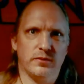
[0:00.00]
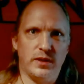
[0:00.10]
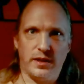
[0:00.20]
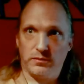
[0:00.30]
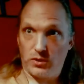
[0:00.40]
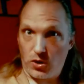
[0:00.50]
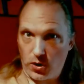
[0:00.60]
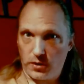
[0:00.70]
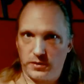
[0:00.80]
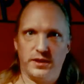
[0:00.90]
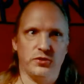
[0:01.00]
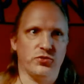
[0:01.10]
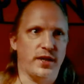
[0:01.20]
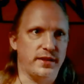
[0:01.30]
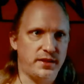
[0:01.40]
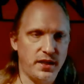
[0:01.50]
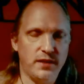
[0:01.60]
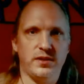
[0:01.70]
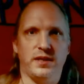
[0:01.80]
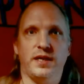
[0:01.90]
in art, in
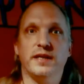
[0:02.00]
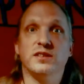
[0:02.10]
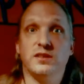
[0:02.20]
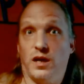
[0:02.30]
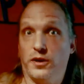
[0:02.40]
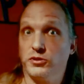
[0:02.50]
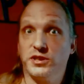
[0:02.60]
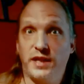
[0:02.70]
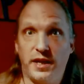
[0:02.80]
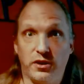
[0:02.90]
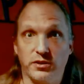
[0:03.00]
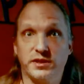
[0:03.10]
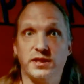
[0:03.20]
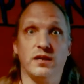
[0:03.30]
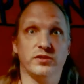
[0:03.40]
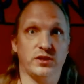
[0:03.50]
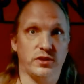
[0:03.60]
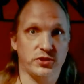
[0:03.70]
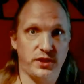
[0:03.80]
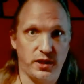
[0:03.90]
creativity, in understanding ourselves and
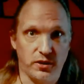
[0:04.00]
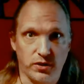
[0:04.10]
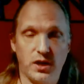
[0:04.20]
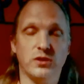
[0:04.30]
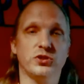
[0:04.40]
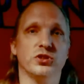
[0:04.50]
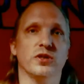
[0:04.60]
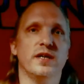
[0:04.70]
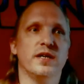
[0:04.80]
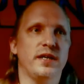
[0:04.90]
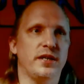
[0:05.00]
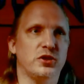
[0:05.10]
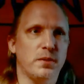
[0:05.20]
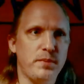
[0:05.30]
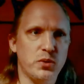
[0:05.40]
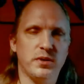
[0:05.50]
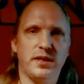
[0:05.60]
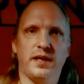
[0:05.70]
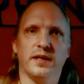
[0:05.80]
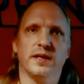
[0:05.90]
understanding our culture, in
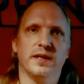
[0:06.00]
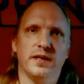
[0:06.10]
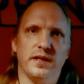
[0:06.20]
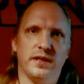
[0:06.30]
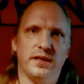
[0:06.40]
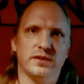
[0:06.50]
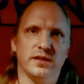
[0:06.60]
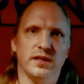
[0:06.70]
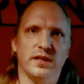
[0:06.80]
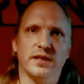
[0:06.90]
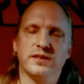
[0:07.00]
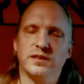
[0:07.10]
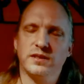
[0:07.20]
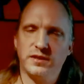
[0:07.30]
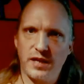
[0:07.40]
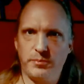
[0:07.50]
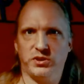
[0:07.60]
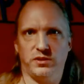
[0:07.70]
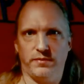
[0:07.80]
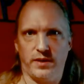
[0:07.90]
communicating. It is
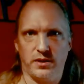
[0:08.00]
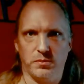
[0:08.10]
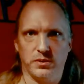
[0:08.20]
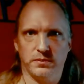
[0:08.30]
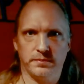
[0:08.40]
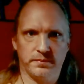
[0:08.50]
exceptionally valuable.